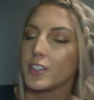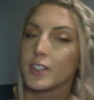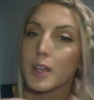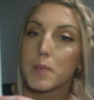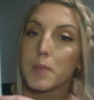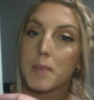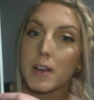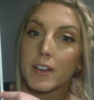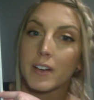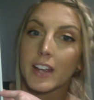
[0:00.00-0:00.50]

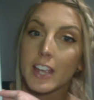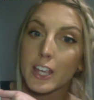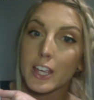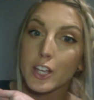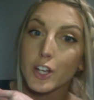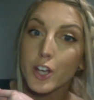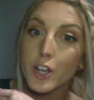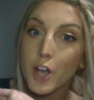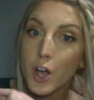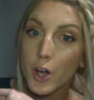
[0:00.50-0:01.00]
about a
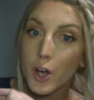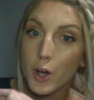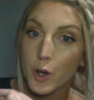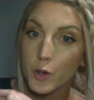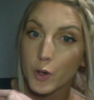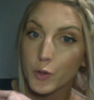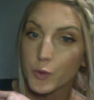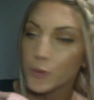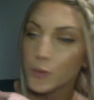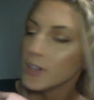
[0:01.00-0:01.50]

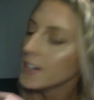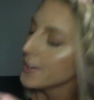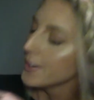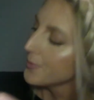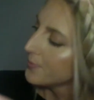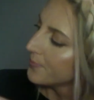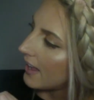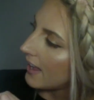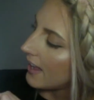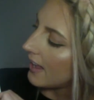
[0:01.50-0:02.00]
cone,
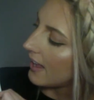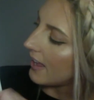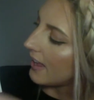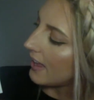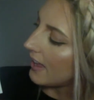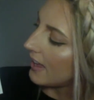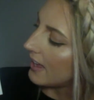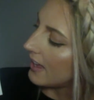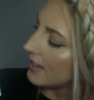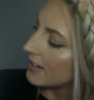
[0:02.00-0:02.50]

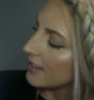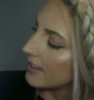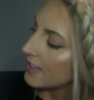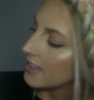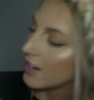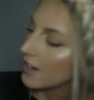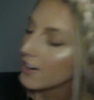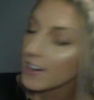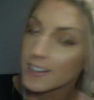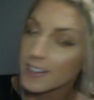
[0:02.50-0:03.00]
and
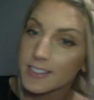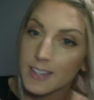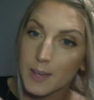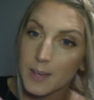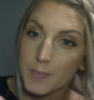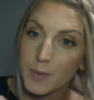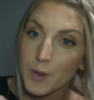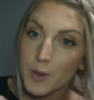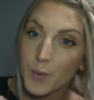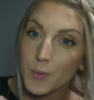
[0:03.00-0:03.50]
their
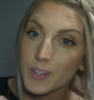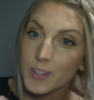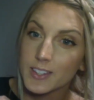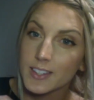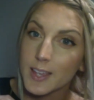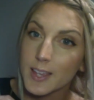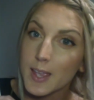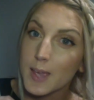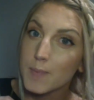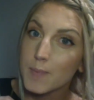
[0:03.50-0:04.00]
example was
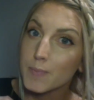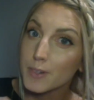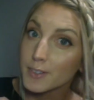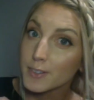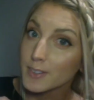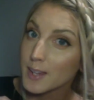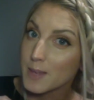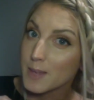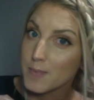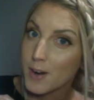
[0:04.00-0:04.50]
a
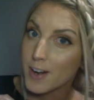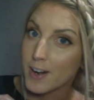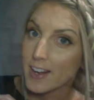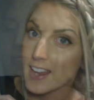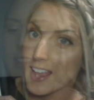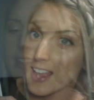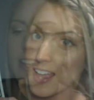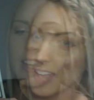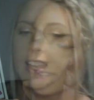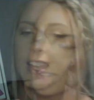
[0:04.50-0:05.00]
birthday party
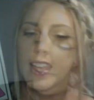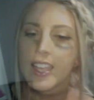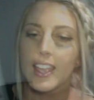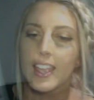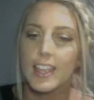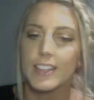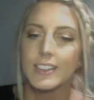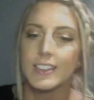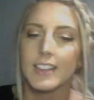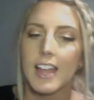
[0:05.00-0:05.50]
hat.
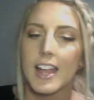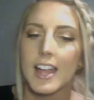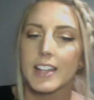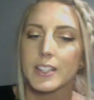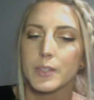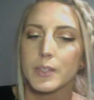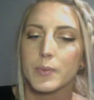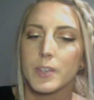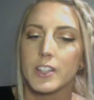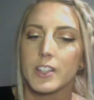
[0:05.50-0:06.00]
And
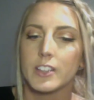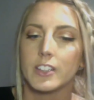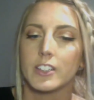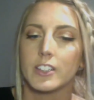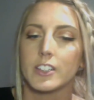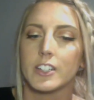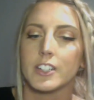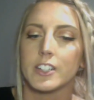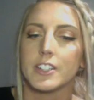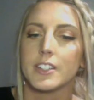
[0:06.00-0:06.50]
last we learned